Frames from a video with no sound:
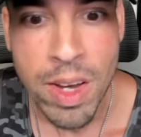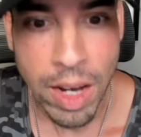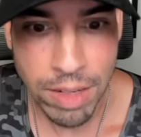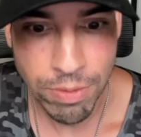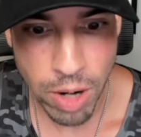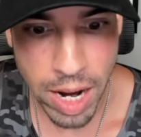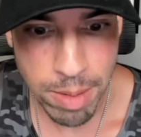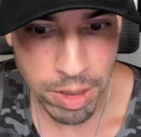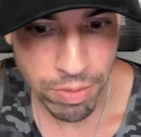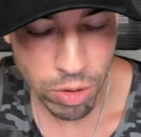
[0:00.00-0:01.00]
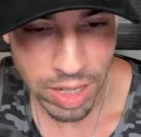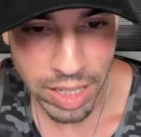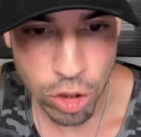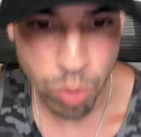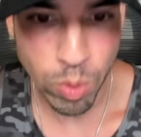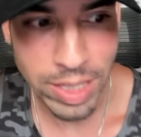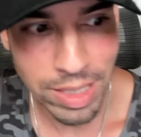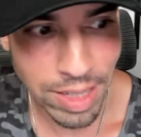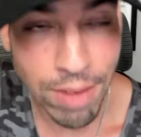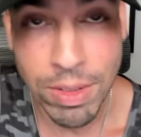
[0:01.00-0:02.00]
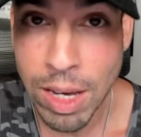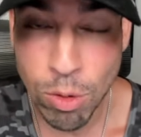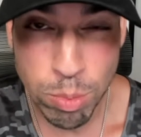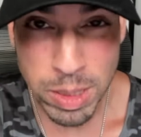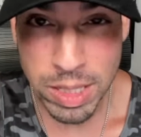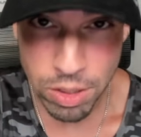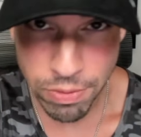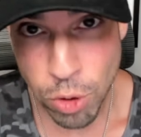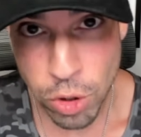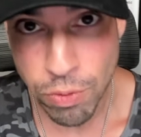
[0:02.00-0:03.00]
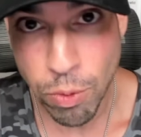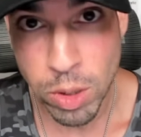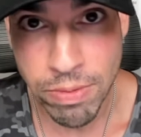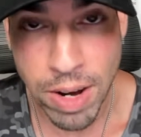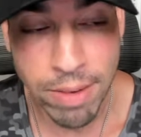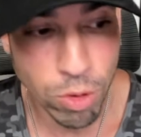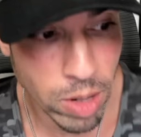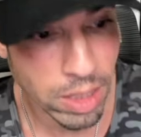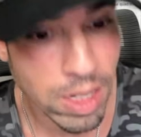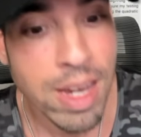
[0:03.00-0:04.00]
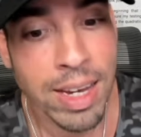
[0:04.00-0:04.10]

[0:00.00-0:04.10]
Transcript: And if you're aiming for a nice 27, that would be this first 45 correct.